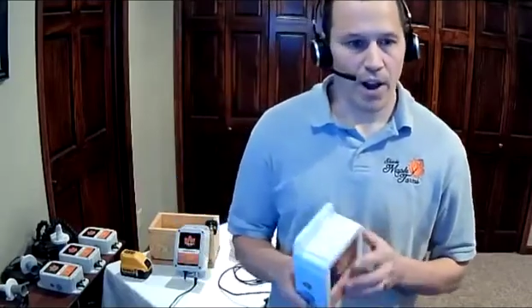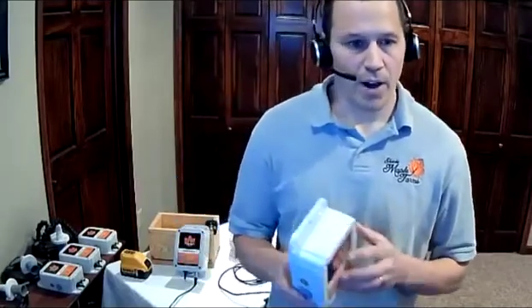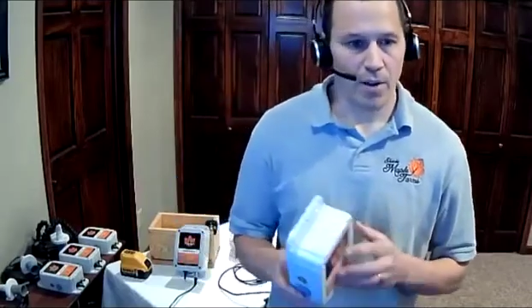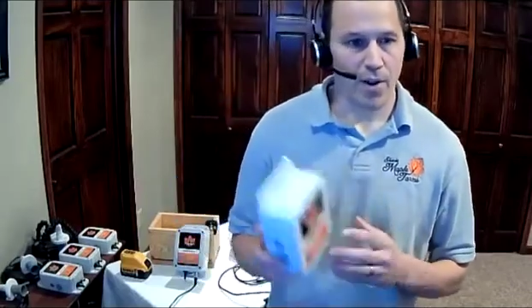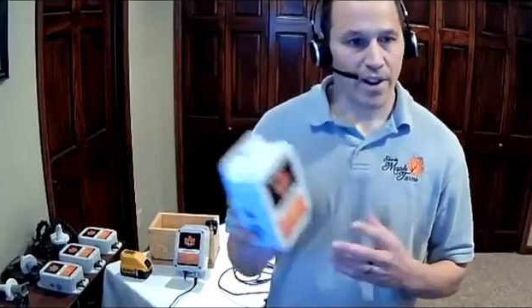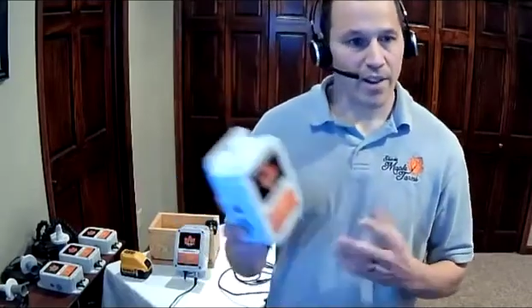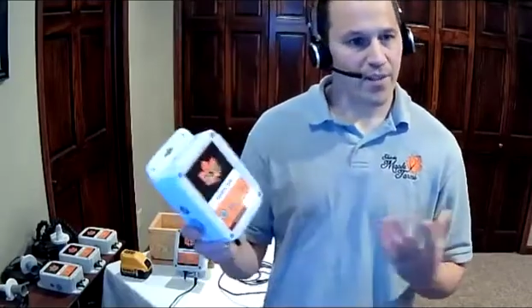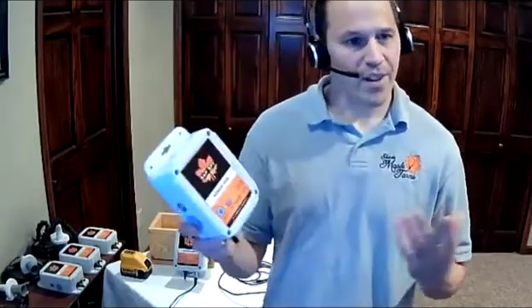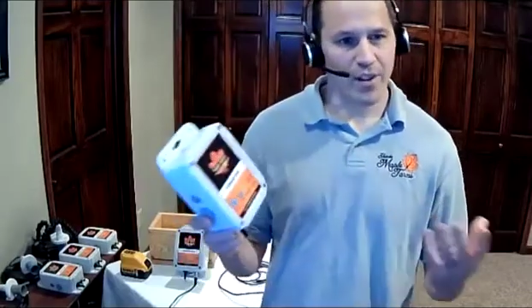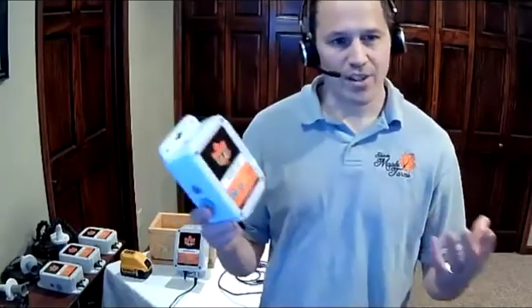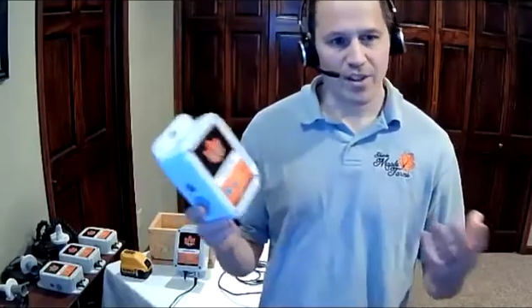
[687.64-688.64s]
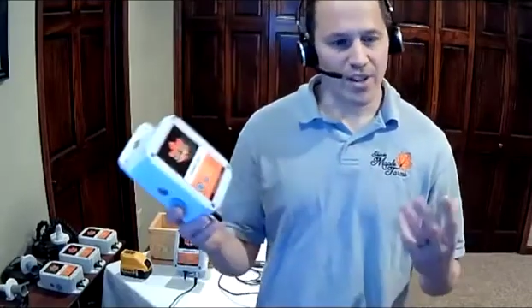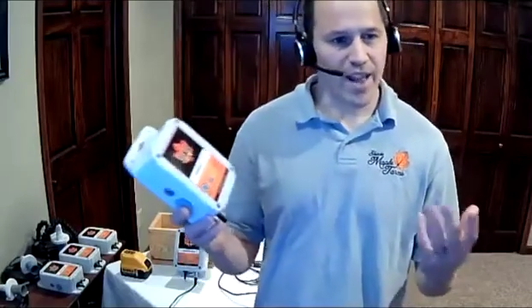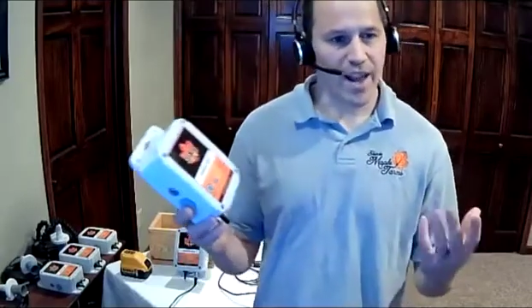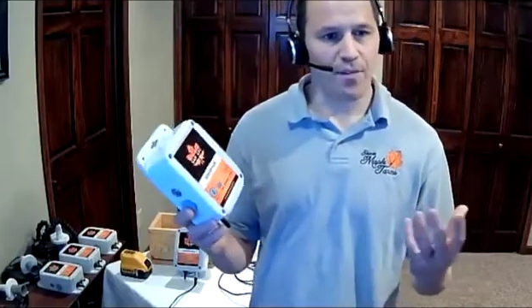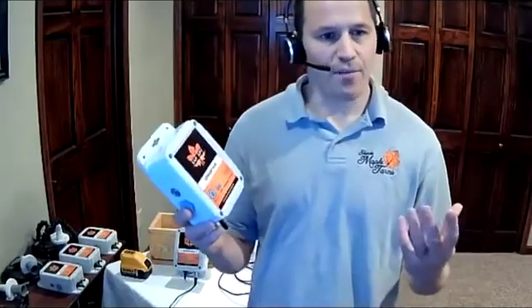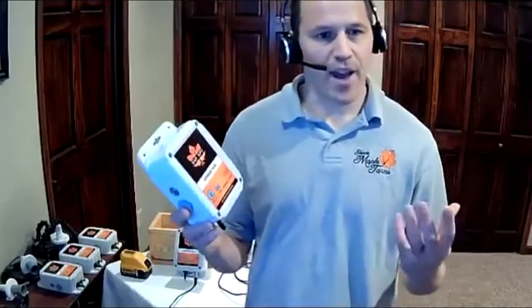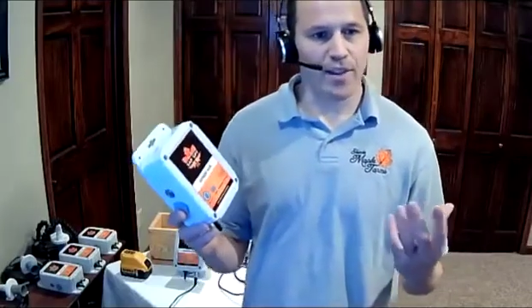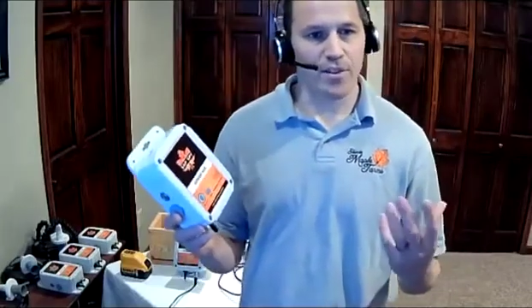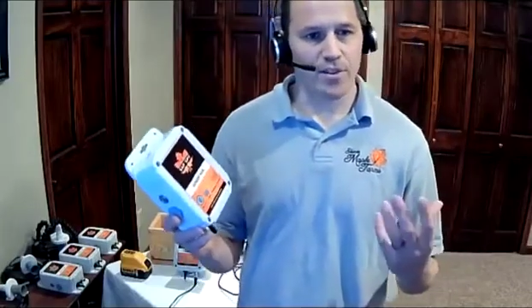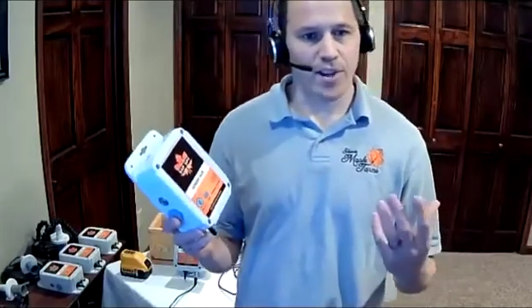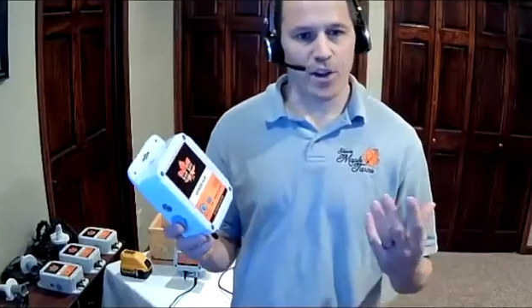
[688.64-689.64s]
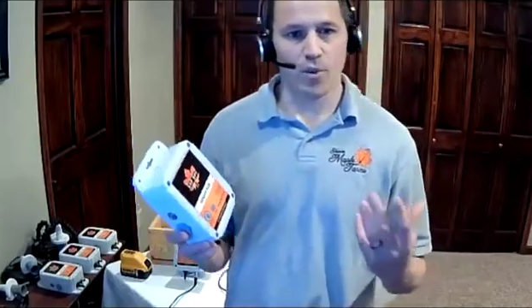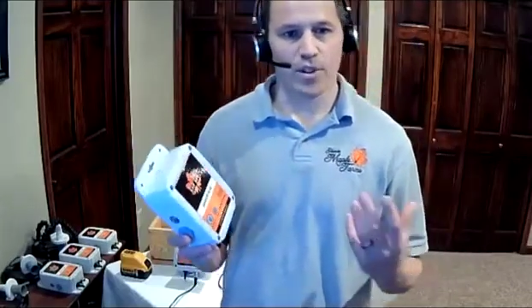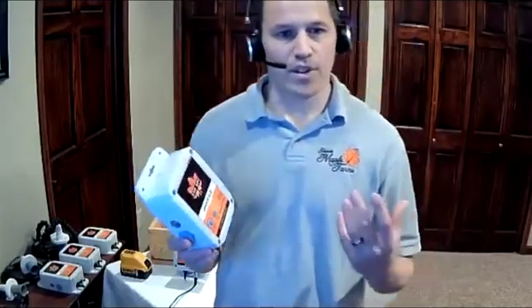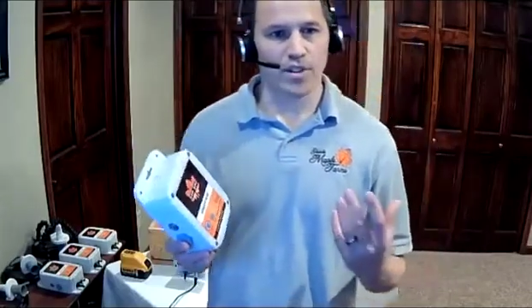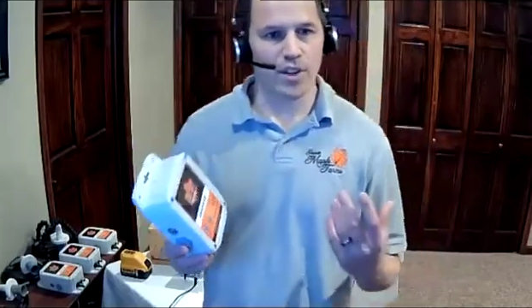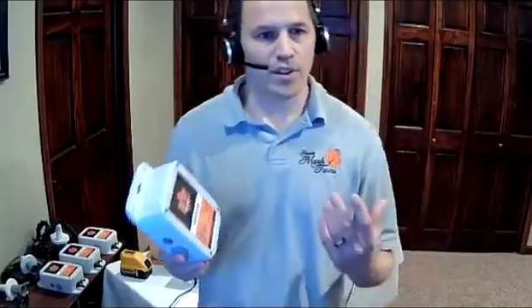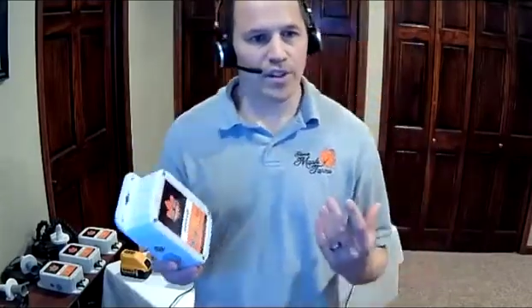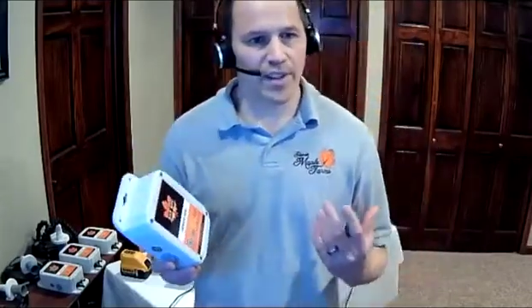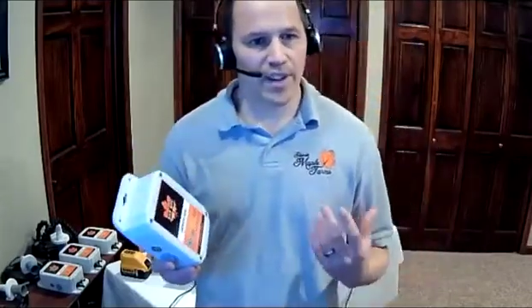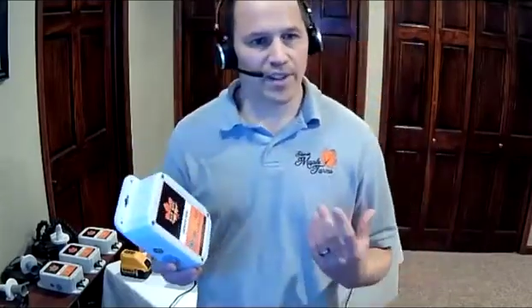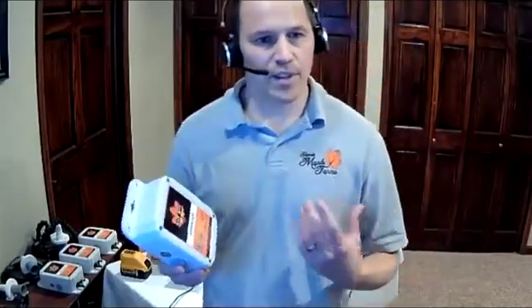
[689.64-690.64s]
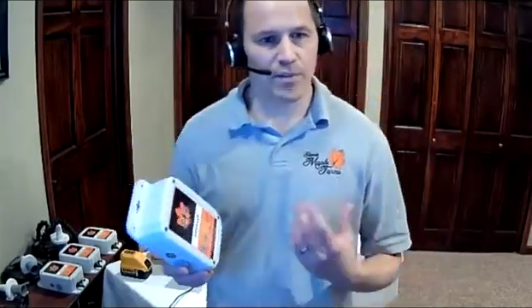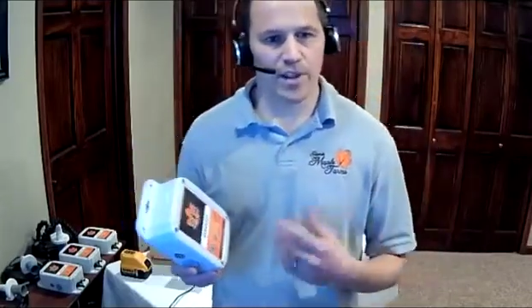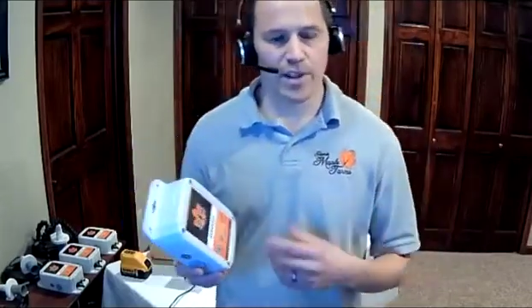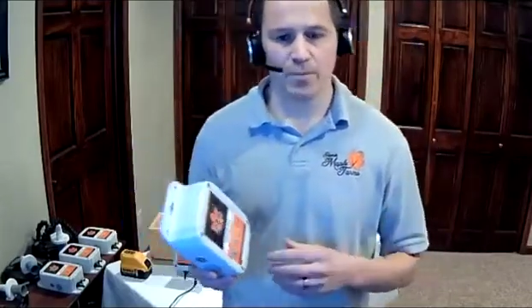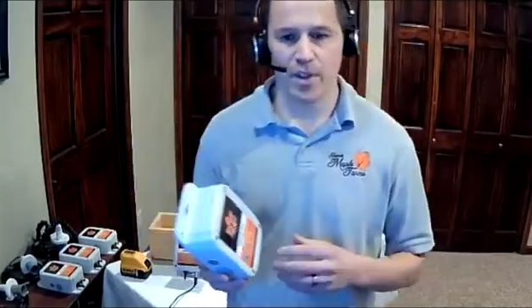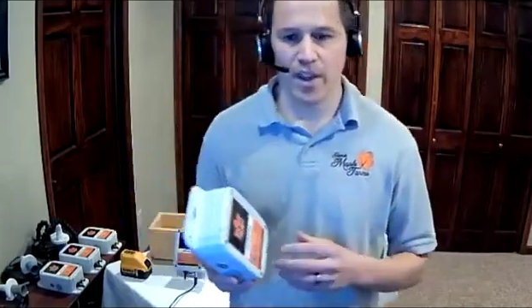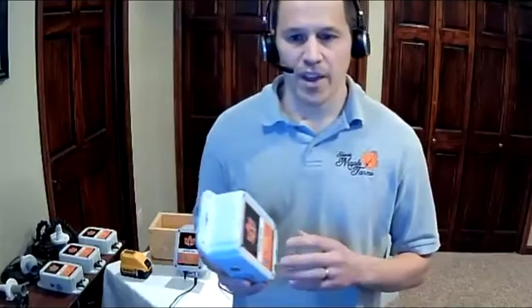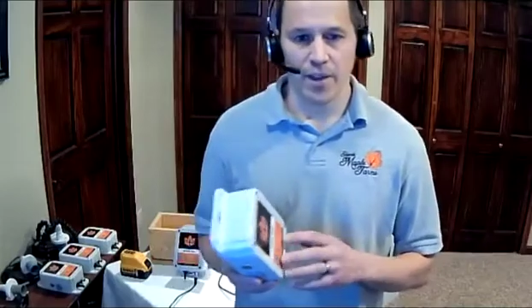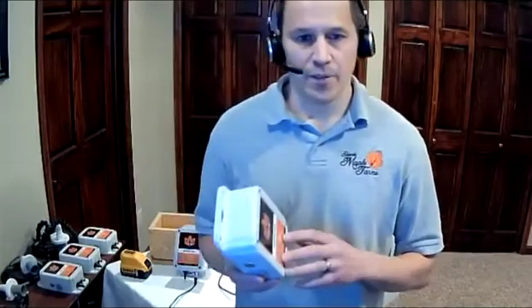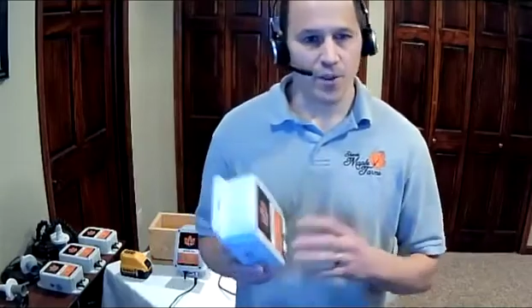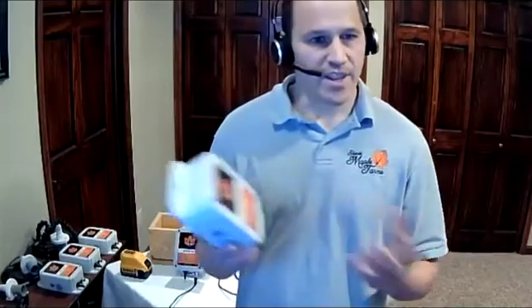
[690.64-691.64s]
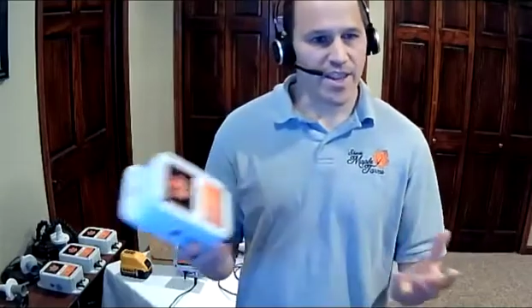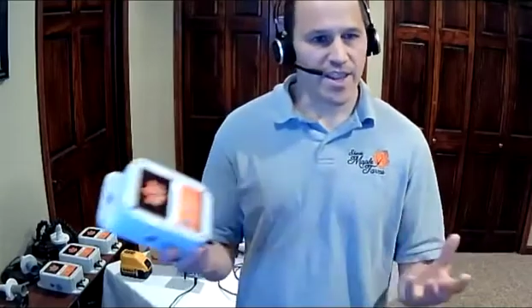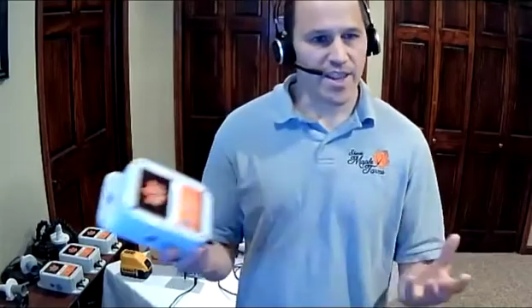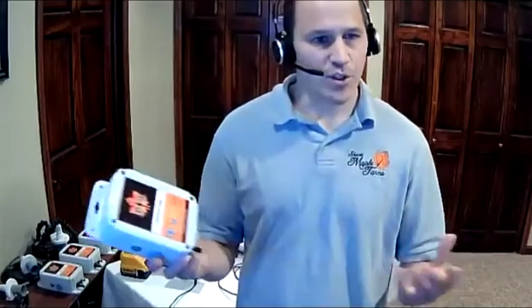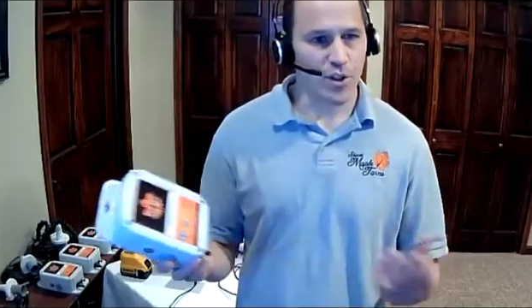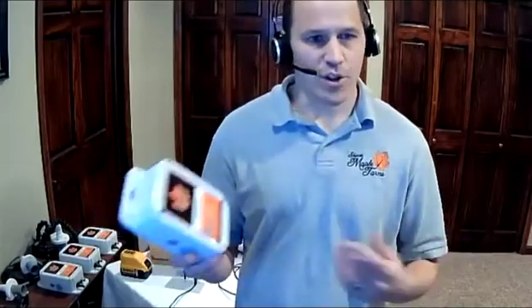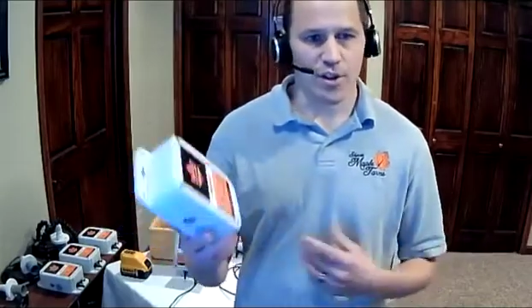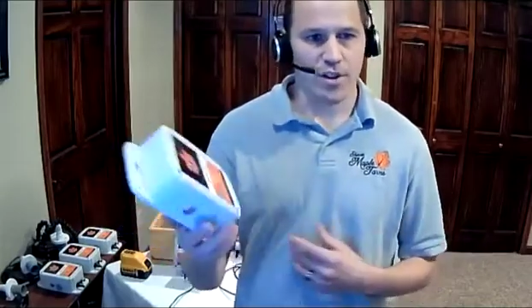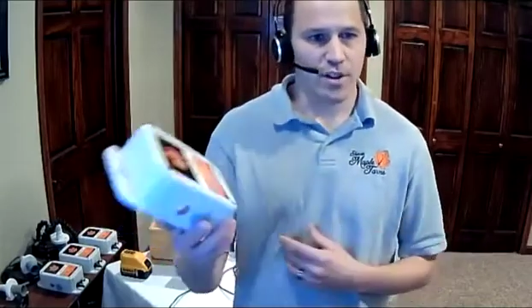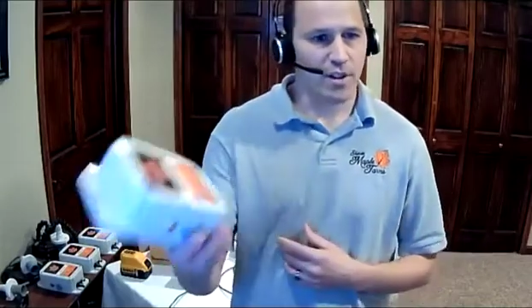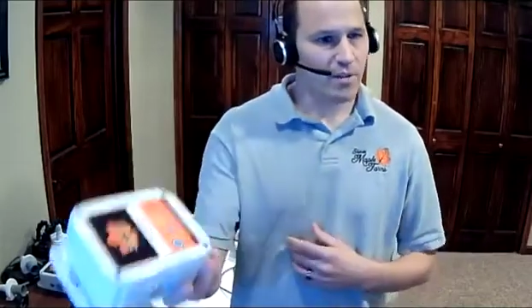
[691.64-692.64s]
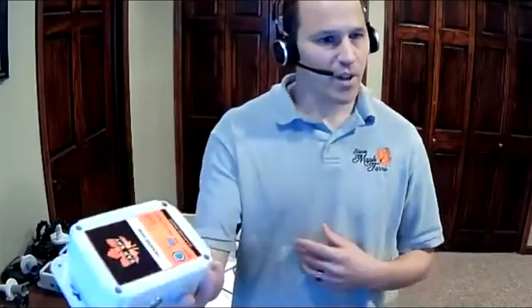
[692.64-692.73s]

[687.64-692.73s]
Finally, there's a lot of factors that go into cellular connectivity. If there's any concern,